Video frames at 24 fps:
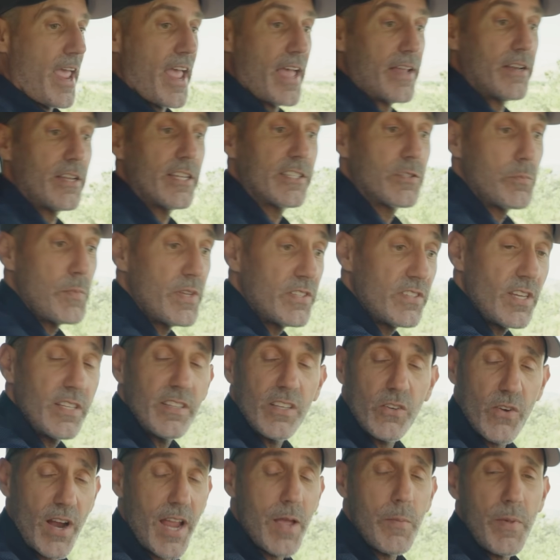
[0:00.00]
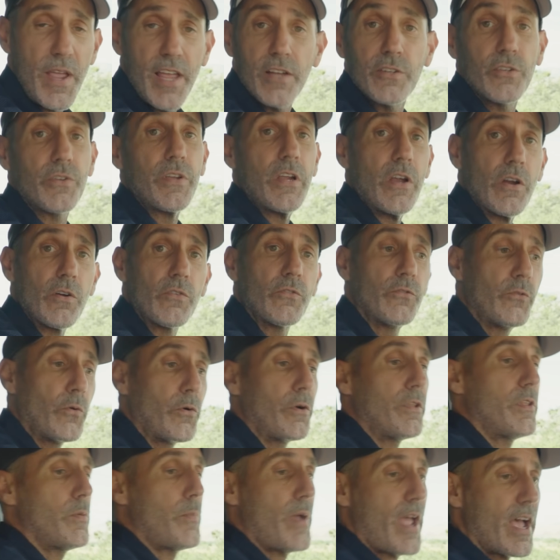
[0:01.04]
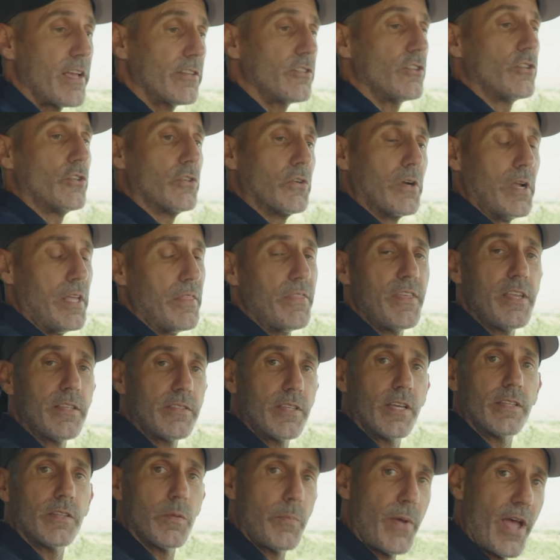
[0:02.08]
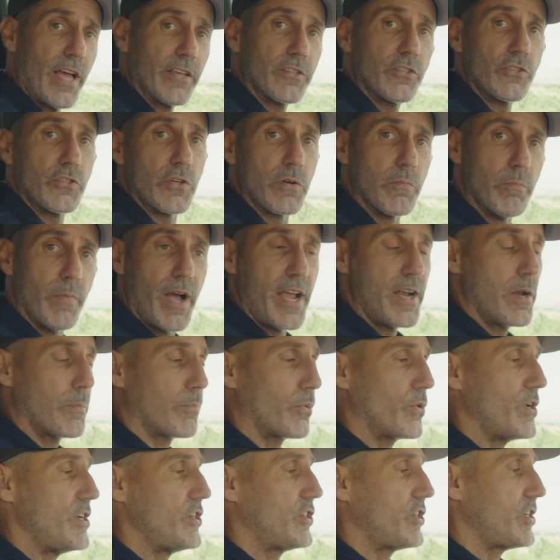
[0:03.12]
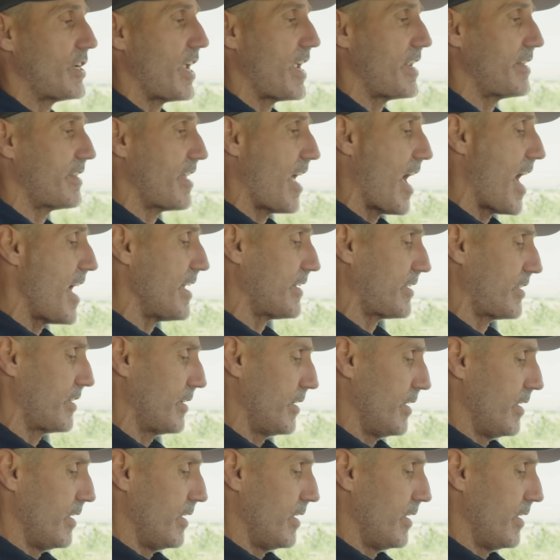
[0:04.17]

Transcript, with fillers: And it's missing the grab handle here for the passenger. I think that the passenger might appreciate that.